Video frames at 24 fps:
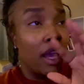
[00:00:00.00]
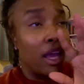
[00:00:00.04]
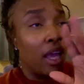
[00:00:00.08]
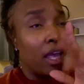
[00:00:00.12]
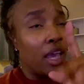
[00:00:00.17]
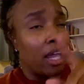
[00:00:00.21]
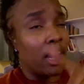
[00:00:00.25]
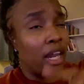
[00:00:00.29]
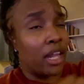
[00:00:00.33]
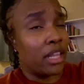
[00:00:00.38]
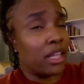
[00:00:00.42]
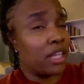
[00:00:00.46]

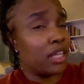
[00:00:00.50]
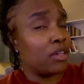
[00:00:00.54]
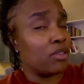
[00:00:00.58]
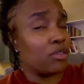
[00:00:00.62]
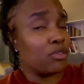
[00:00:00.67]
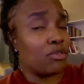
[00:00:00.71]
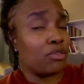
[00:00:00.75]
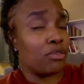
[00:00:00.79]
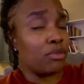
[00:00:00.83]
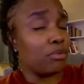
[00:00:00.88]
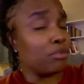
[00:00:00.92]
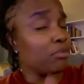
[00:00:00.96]
And I think it was
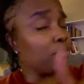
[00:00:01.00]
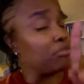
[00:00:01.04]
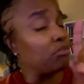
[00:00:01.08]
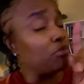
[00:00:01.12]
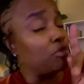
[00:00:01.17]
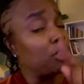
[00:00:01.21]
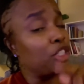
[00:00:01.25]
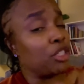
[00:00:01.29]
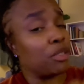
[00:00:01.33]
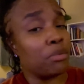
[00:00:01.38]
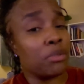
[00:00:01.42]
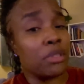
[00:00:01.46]
from some
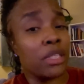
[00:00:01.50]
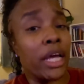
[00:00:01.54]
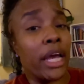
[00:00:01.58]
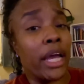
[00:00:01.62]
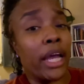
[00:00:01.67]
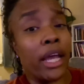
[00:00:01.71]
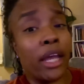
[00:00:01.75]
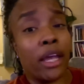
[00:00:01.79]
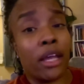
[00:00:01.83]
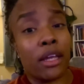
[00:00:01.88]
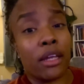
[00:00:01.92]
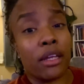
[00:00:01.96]
chips I
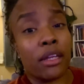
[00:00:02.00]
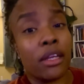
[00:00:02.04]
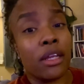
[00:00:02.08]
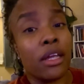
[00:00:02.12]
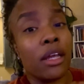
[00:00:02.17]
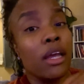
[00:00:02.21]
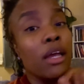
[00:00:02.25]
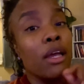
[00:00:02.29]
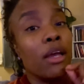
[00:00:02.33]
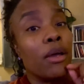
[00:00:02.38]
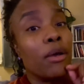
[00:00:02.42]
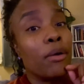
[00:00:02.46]
ate,
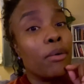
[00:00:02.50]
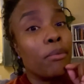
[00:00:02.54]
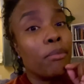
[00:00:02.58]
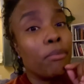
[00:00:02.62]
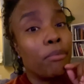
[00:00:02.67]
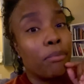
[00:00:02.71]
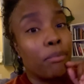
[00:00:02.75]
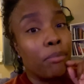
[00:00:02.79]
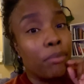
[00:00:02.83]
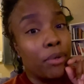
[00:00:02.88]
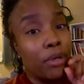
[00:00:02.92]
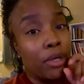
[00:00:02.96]

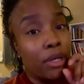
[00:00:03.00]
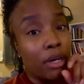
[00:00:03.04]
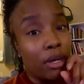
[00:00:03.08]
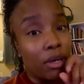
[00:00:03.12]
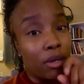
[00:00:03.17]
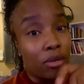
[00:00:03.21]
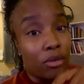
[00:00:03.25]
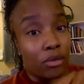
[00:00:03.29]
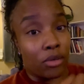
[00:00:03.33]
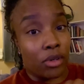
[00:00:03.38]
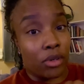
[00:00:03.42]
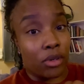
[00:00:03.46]
but I
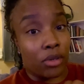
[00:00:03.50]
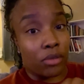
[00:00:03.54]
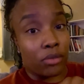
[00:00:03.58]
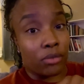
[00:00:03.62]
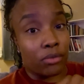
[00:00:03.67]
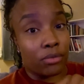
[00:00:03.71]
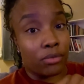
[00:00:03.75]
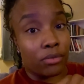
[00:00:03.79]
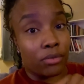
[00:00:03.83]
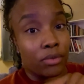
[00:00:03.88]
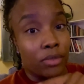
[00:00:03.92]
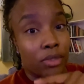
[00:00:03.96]
don't know.
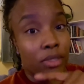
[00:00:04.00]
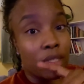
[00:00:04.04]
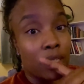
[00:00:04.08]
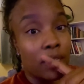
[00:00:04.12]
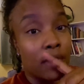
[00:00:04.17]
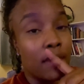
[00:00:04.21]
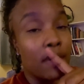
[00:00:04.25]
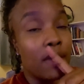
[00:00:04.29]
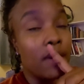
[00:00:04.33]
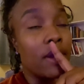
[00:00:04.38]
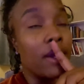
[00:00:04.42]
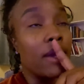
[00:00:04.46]

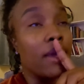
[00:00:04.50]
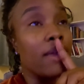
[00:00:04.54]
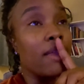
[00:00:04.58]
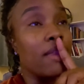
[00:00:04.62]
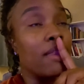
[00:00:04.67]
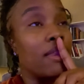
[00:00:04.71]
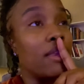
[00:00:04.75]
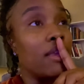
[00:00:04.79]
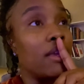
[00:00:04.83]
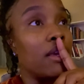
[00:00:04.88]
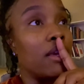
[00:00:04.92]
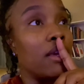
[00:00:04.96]
And
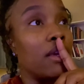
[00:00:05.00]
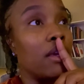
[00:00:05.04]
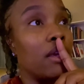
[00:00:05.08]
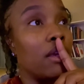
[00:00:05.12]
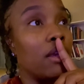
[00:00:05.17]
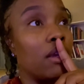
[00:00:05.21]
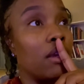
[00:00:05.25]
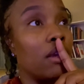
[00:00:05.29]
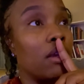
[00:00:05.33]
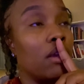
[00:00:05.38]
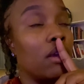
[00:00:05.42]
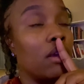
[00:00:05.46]

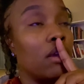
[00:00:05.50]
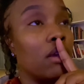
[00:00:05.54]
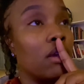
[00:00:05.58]
then